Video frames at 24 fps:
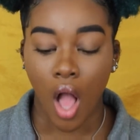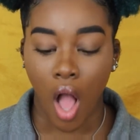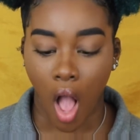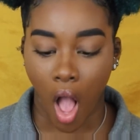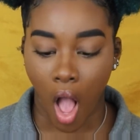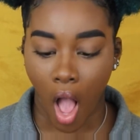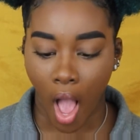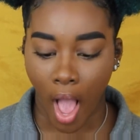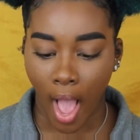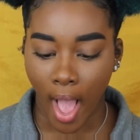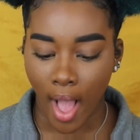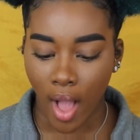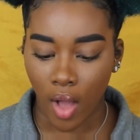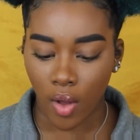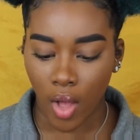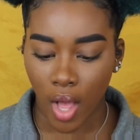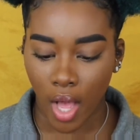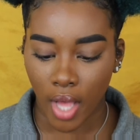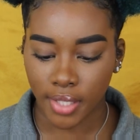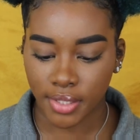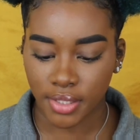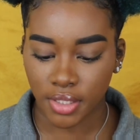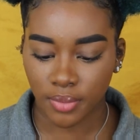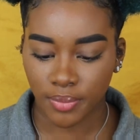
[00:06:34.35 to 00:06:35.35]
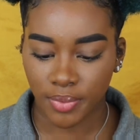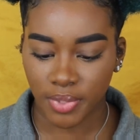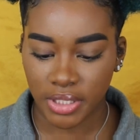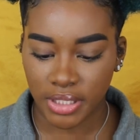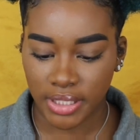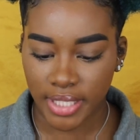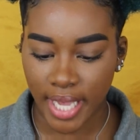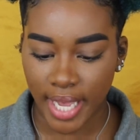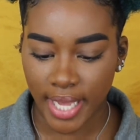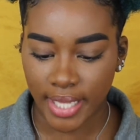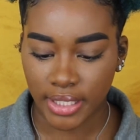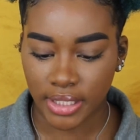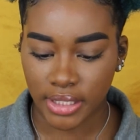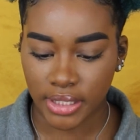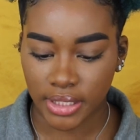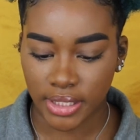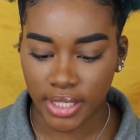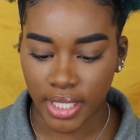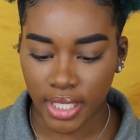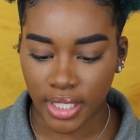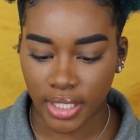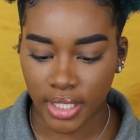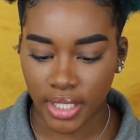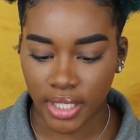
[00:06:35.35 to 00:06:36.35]
How awesome is that? And it
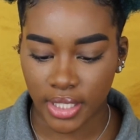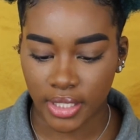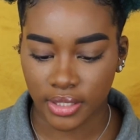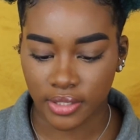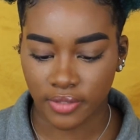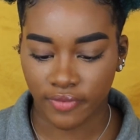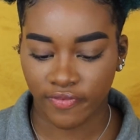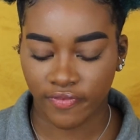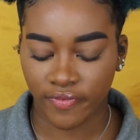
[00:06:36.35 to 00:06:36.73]
said it